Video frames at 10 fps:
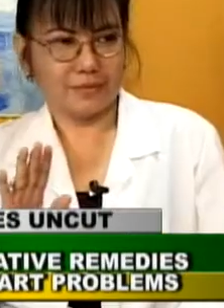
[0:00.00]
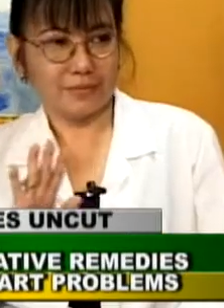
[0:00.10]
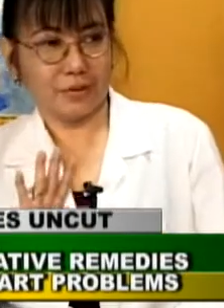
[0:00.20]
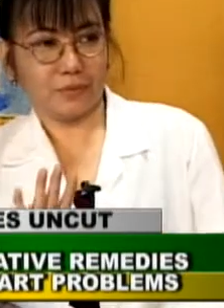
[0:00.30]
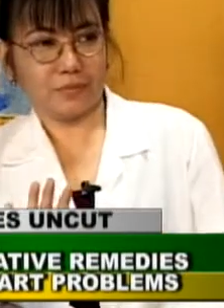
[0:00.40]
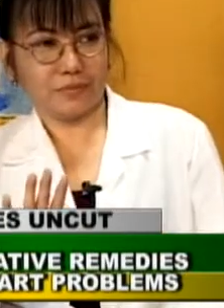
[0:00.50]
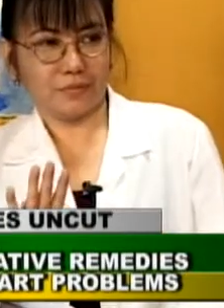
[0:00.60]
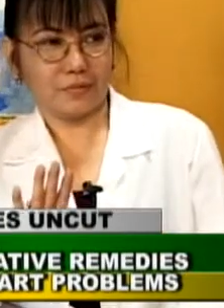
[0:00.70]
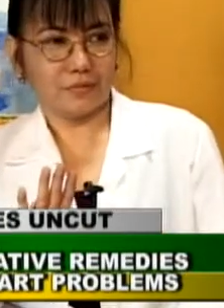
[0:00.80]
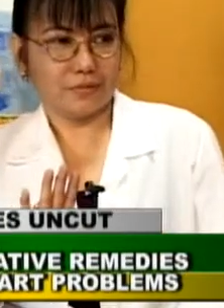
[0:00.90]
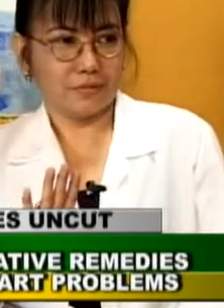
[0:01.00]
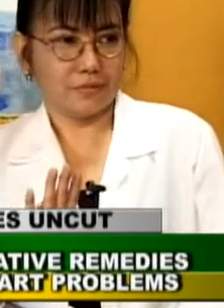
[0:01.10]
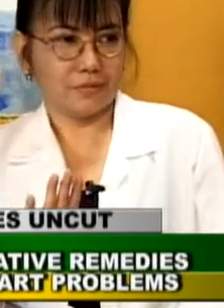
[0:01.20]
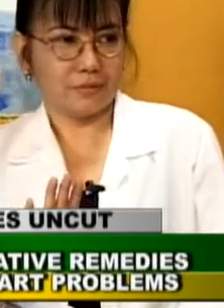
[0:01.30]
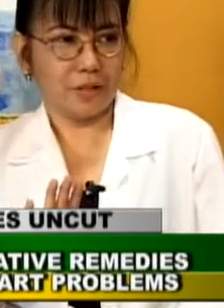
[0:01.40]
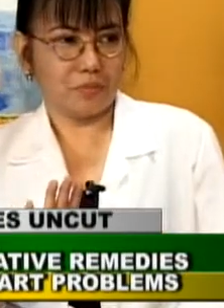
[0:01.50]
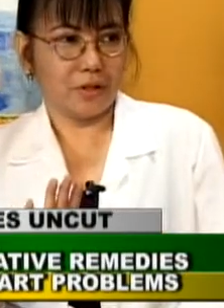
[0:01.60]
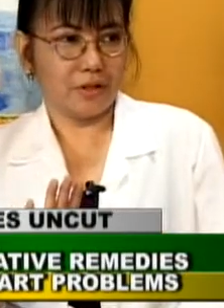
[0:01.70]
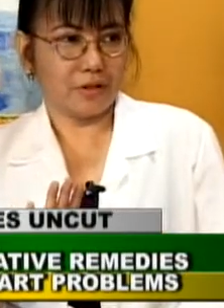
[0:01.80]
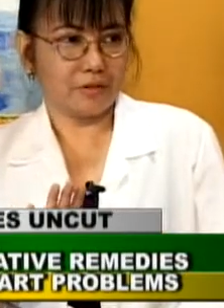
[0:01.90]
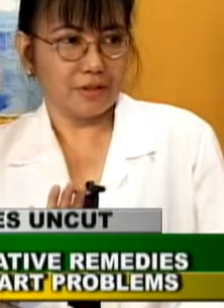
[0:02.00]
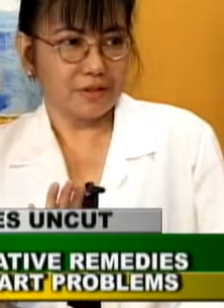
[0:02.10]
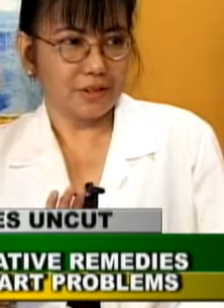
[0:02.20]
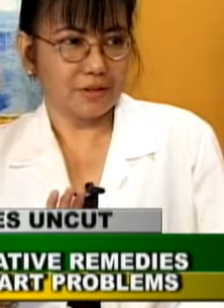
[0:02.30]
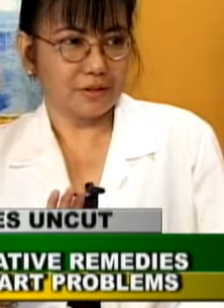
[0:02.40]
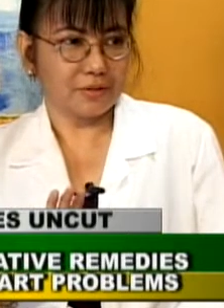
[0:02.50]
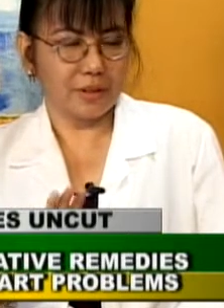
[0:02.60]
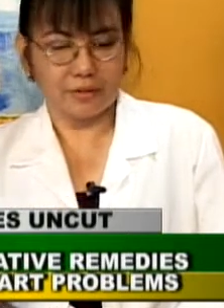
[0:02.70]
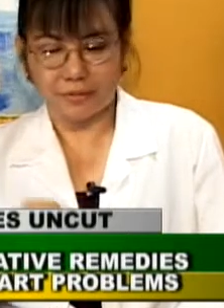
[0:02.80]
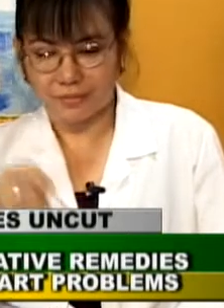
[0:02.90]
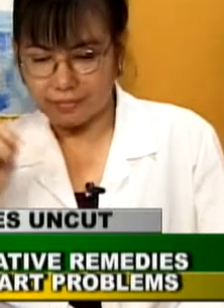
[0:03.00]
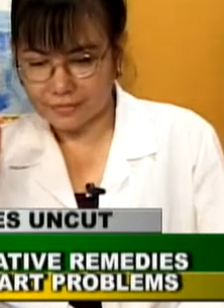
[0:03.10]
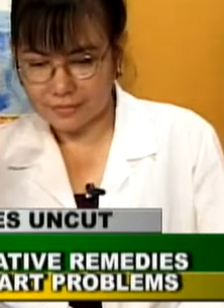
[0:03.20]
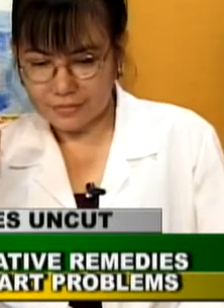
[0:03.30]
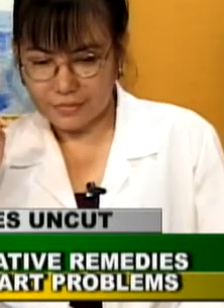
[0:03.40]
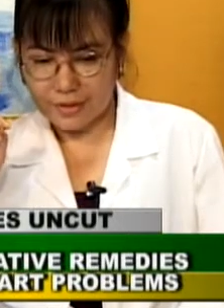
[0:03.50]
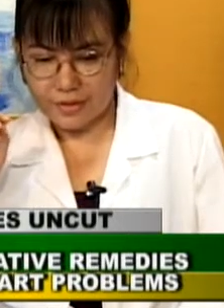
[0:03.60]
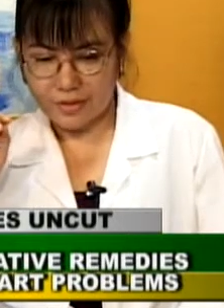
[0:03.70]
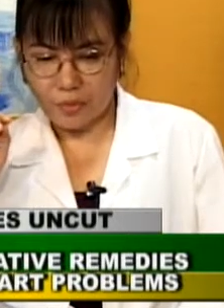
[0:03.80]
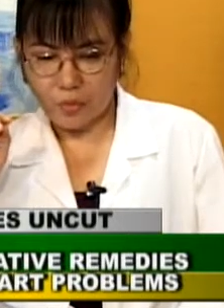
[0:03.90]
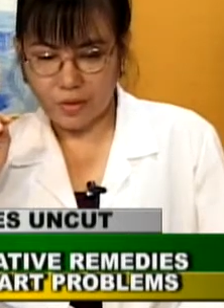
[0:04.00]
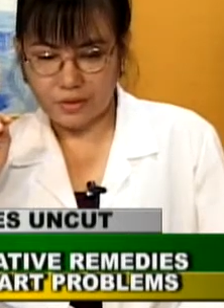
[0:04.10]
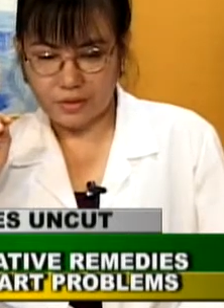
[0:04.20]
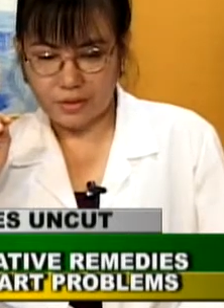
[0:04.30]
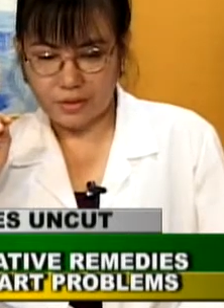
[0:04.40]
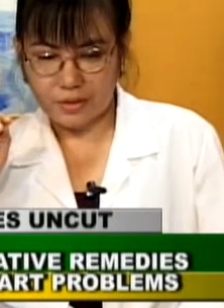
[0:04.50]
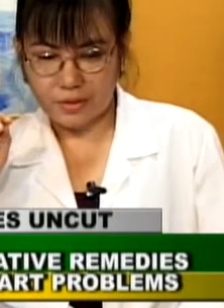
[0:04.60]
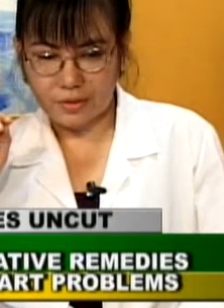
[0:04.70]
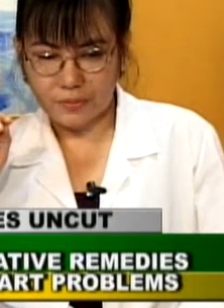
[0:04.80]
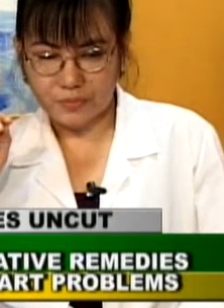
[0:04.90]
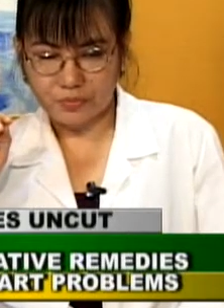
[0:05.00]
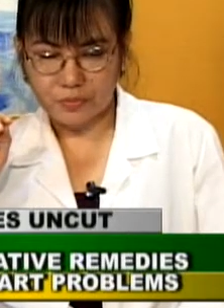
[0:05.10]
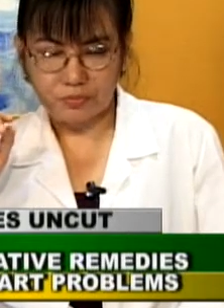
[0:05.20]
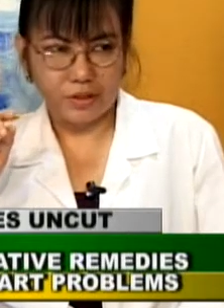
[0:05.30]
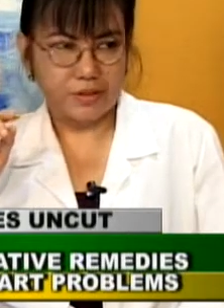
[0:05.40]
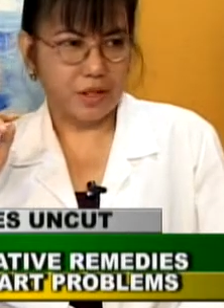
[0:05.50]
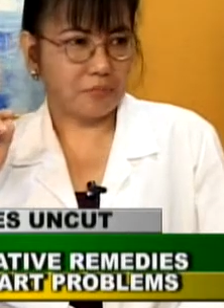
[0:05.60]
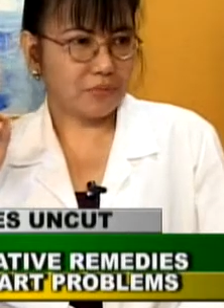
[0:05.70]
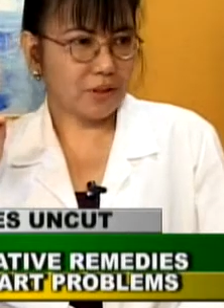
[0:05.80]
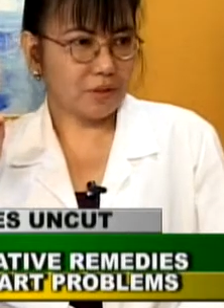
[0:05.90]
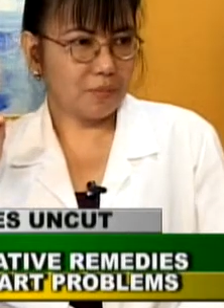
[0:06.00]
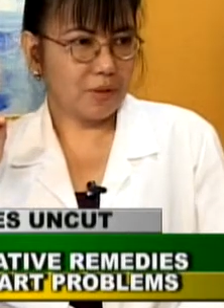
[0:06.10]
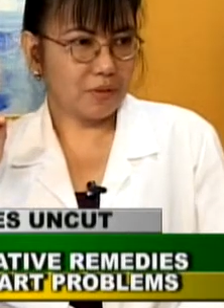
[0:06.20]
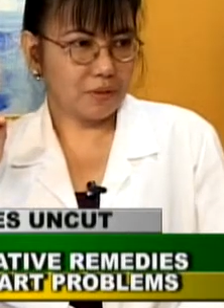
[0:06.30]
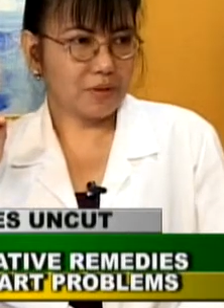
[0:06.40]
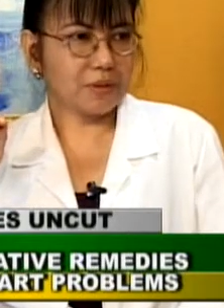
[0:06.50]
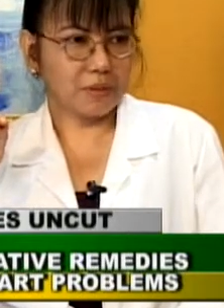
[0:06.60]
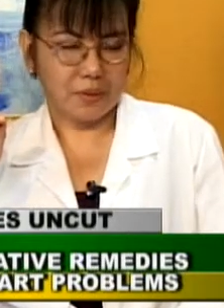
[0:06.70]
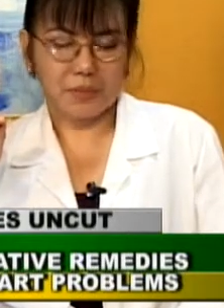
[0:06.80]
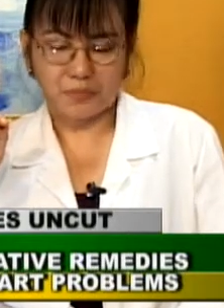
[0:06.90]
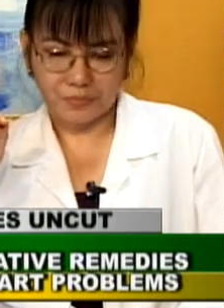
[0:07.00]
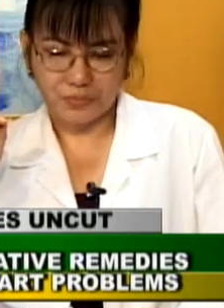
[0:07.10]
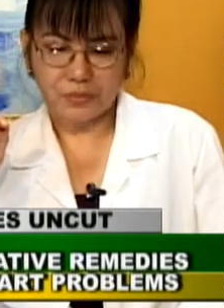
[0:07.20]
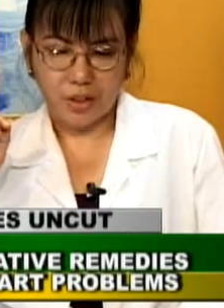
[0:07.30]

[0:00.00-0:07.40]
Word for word: you know, keep their distance and somewhat uh, be skeptical. Skeptical, sure.